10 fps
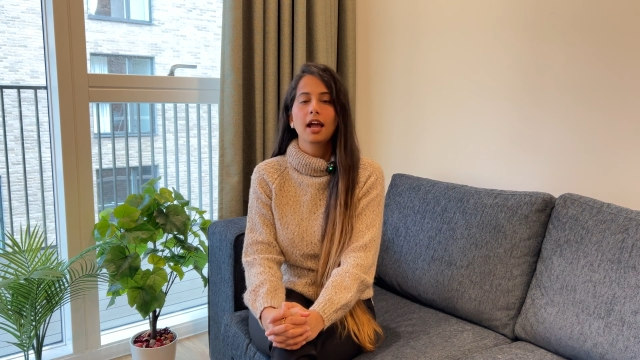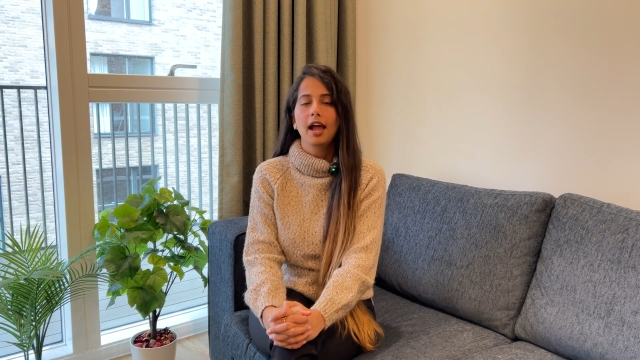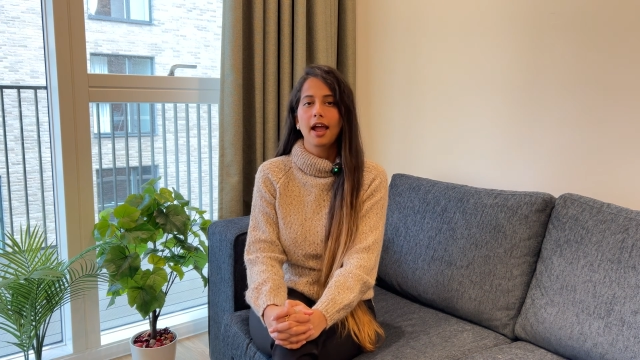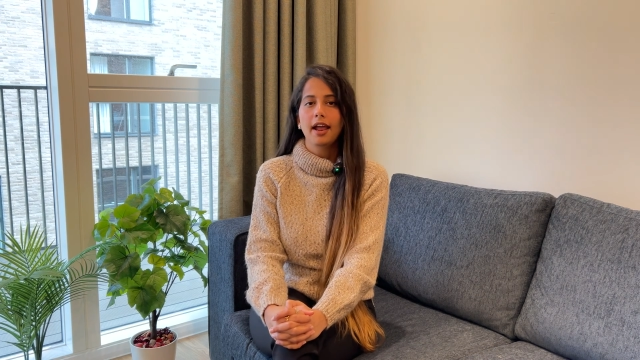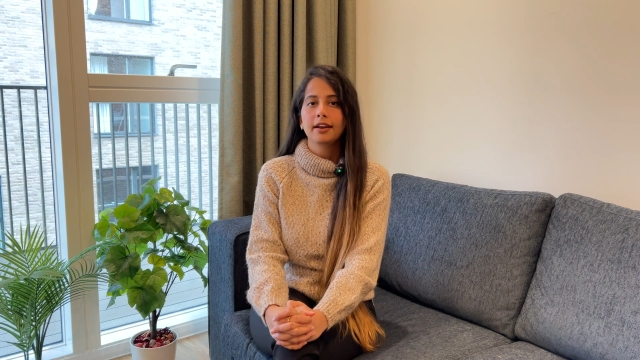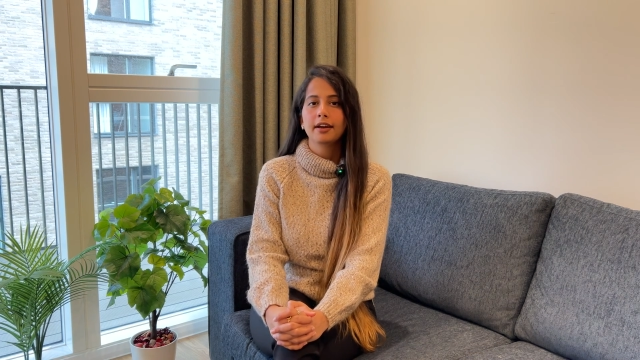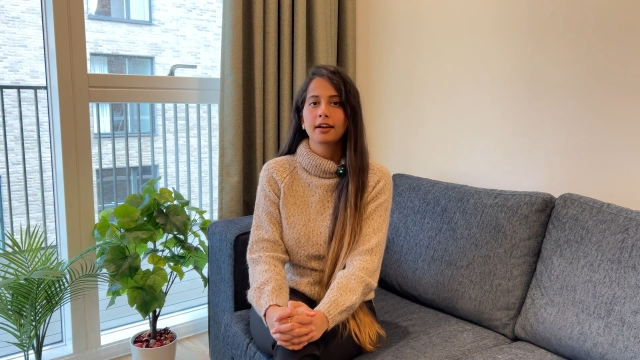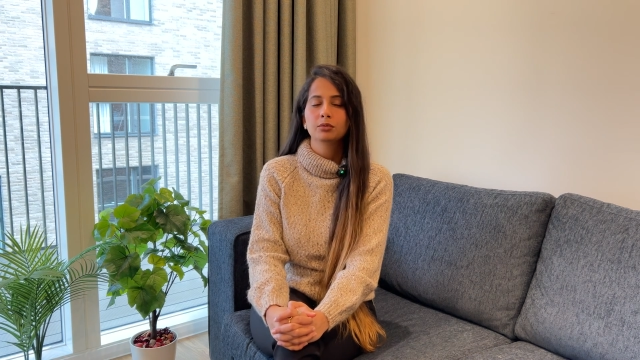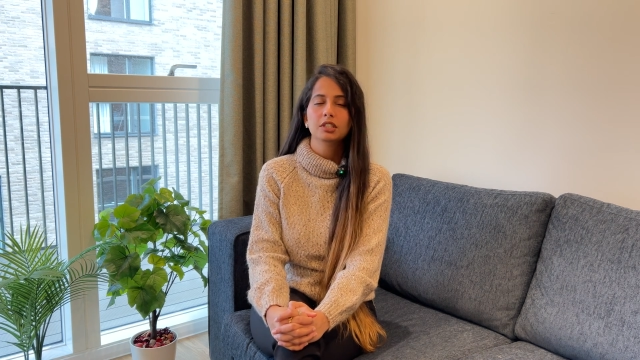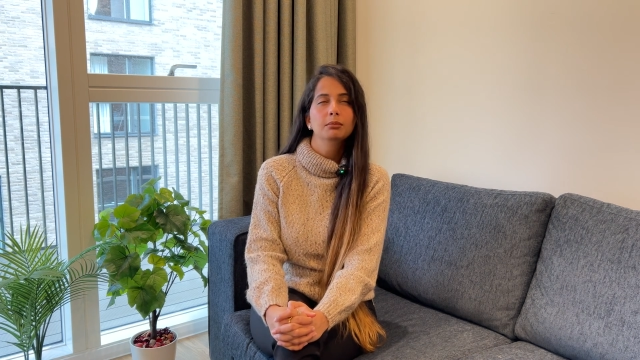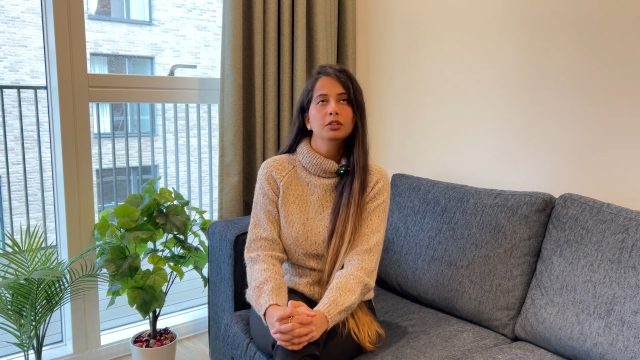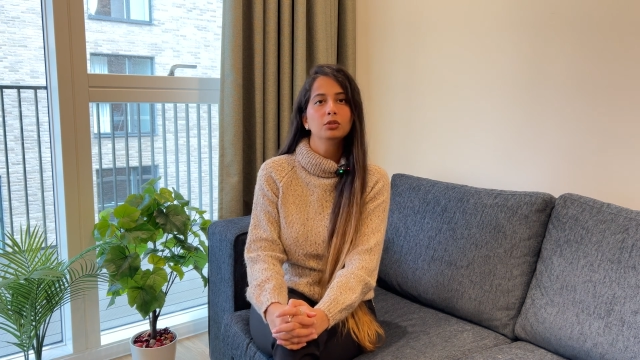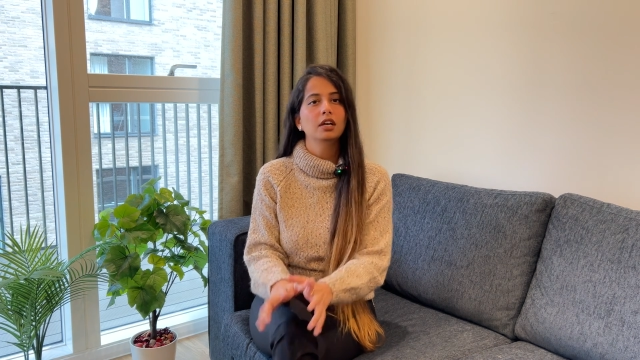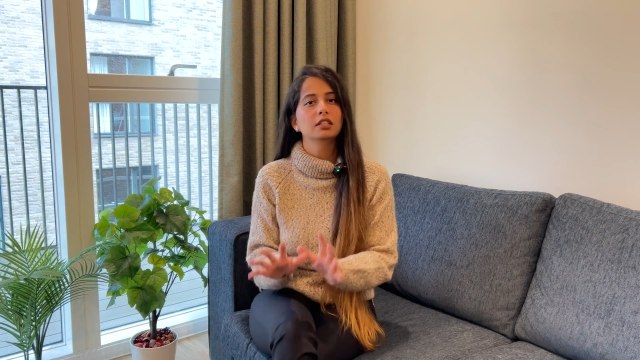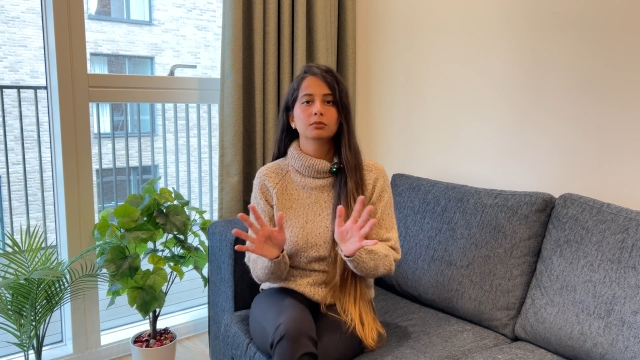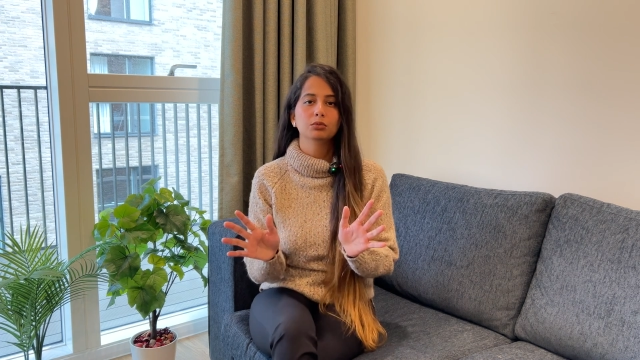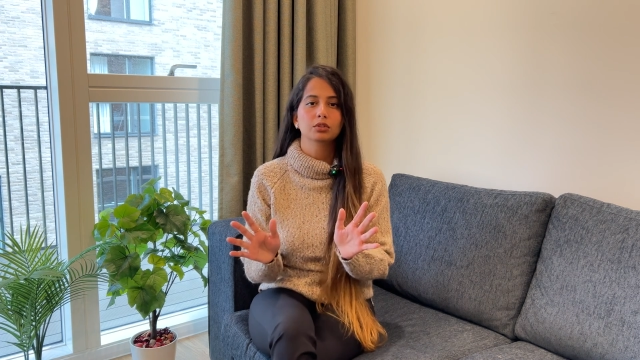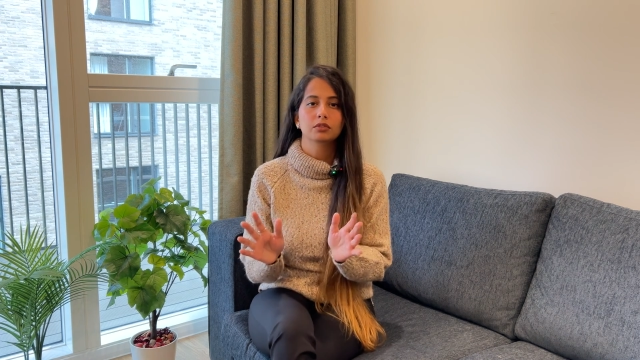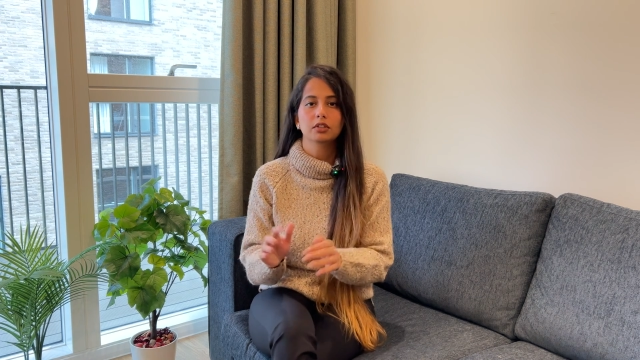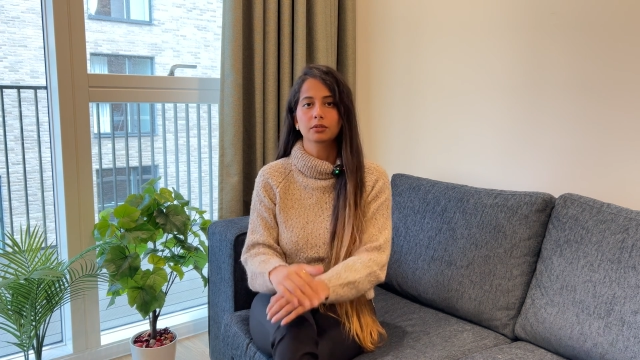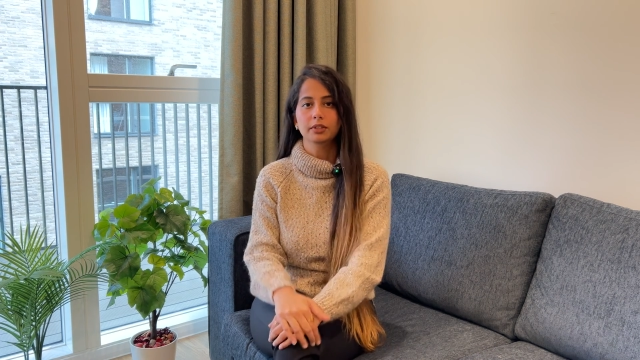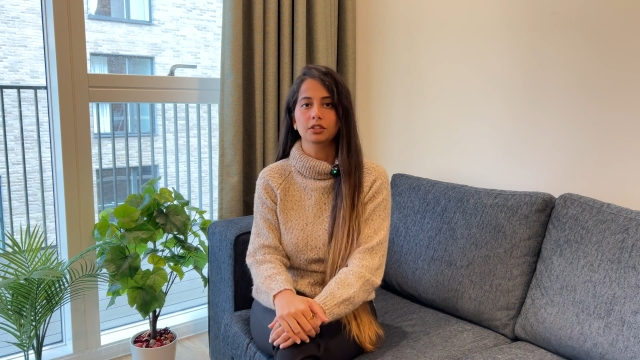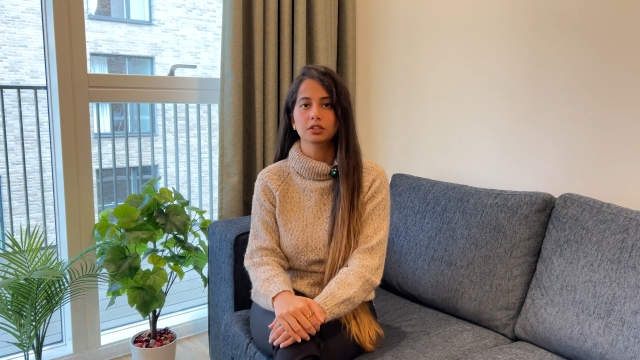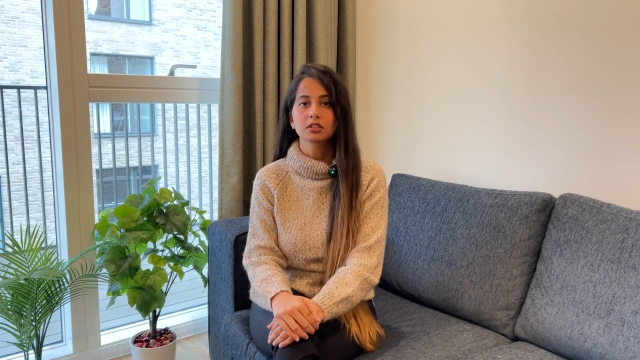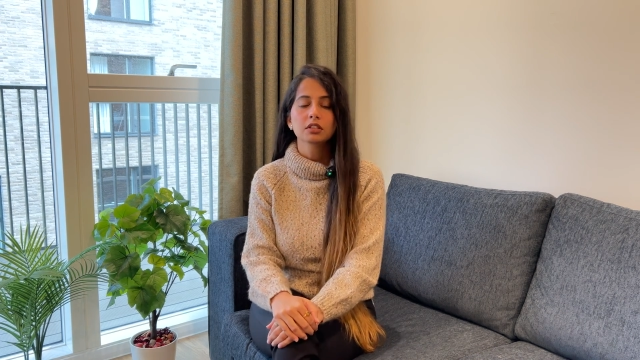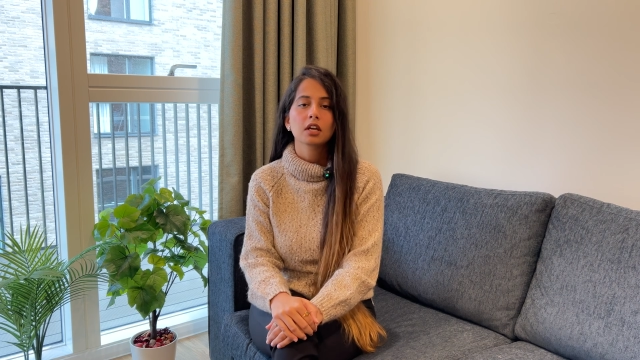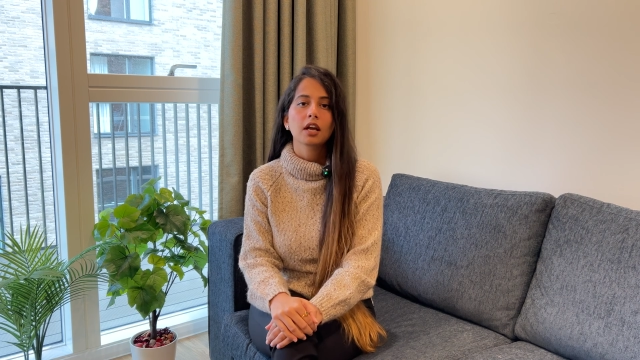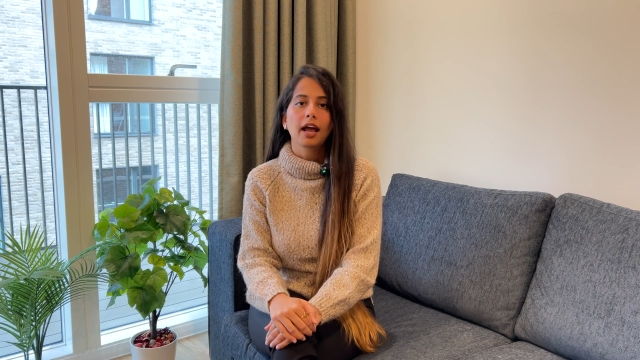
and I was able to answer most of the questions.